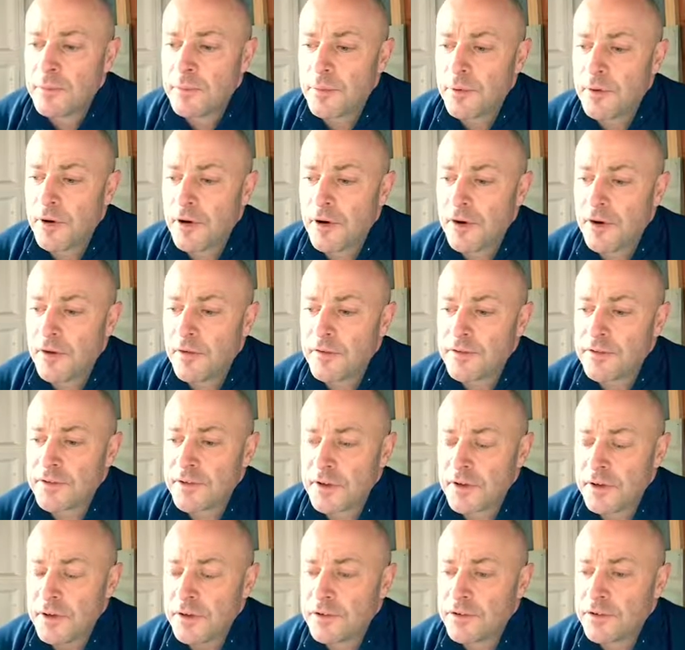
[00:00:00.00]
but I've
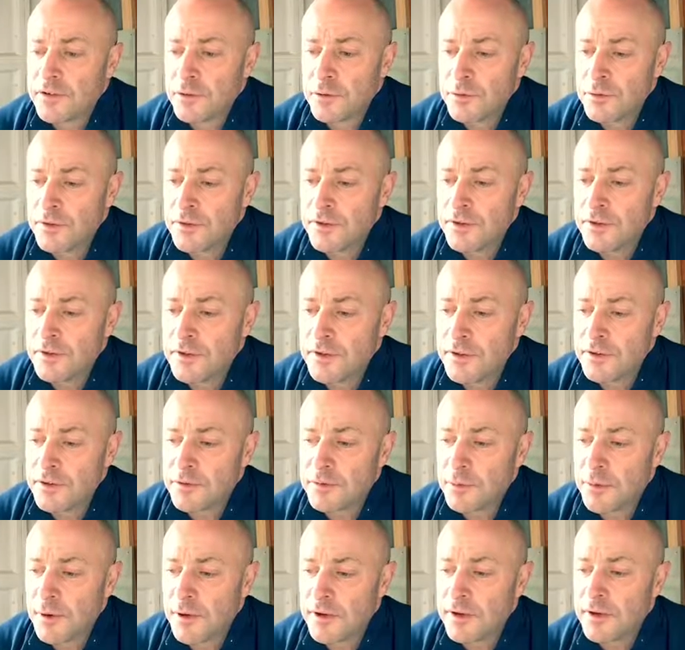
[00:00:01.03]
slightly shortened
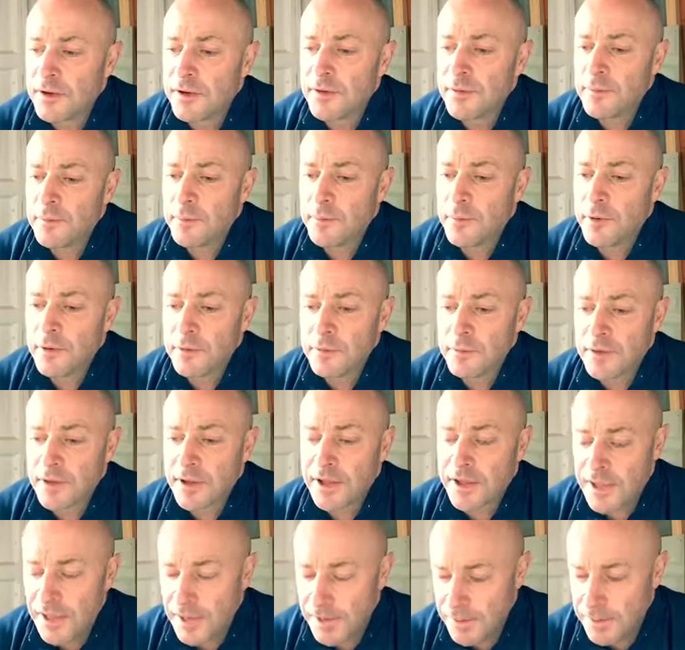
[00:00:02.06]
each one and put them
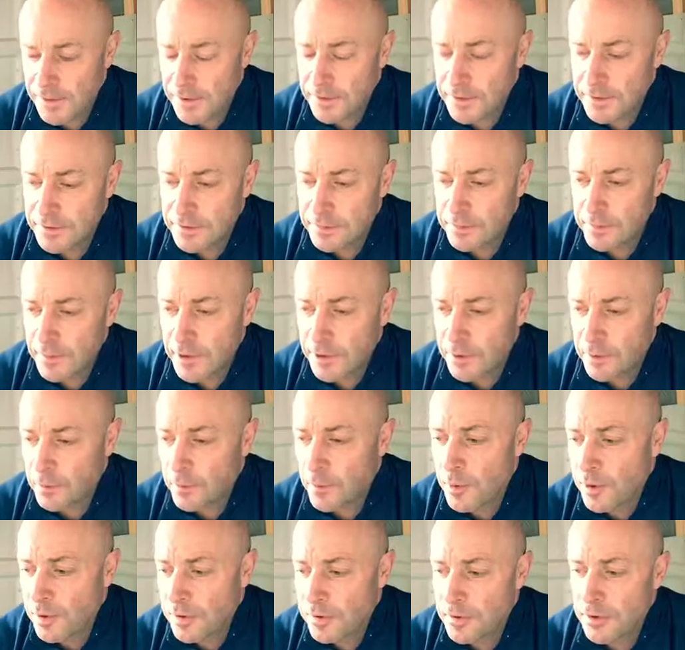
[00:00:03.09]
together to make
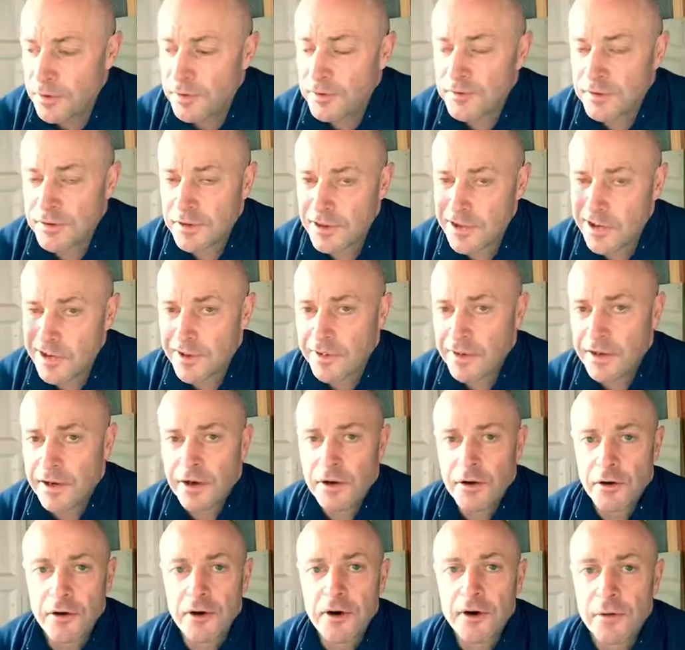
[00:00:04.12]
one slightly
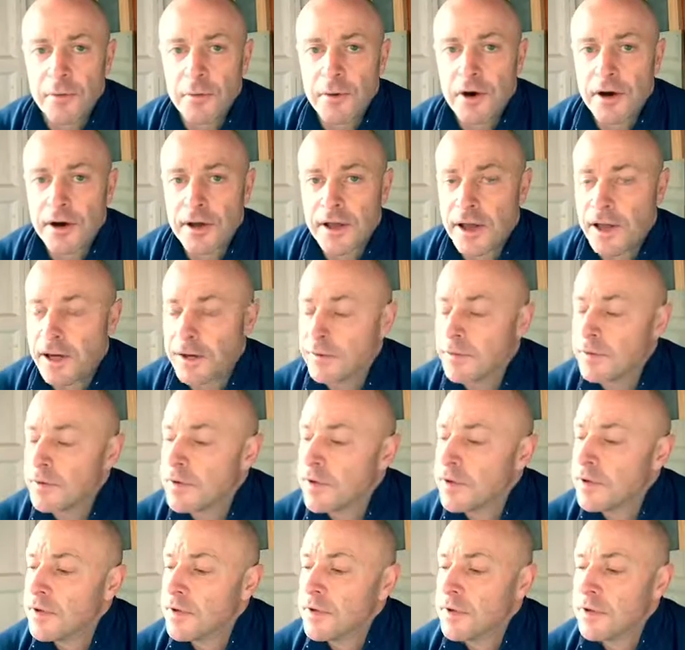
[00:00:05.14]
longer workout.
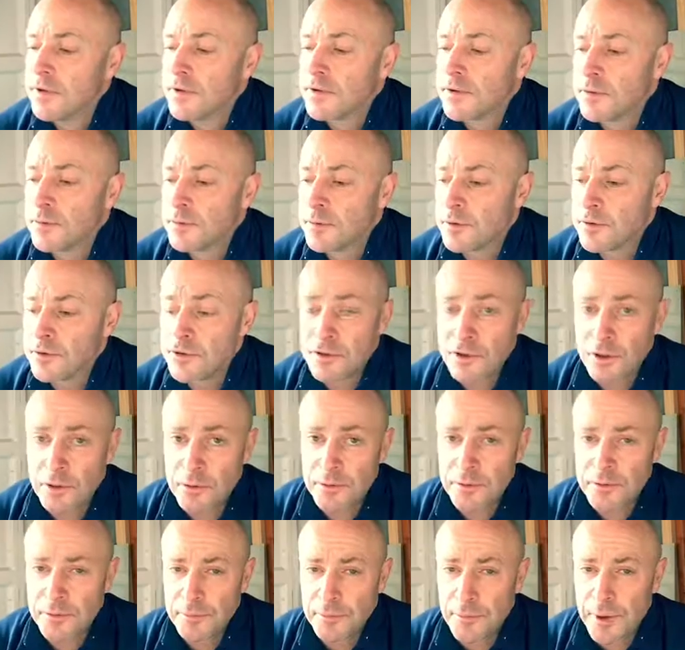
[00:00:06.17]
So I'm doing
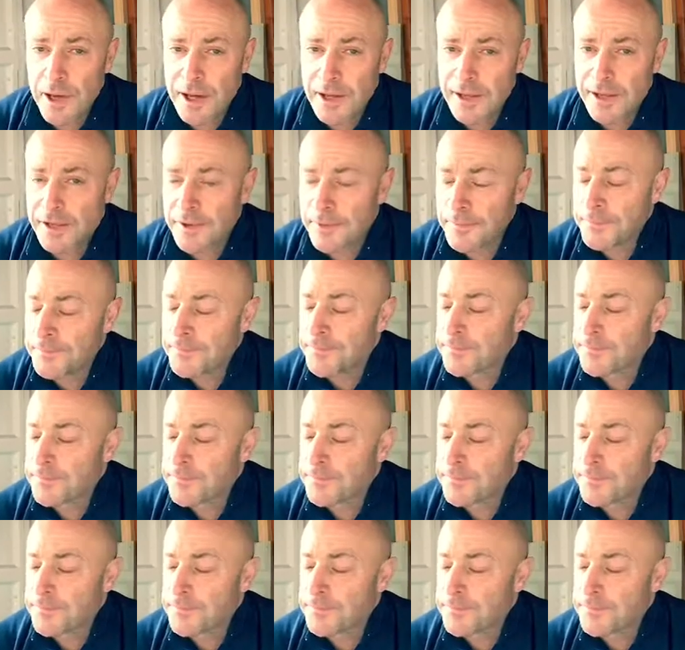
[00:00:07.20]
shoulders and back.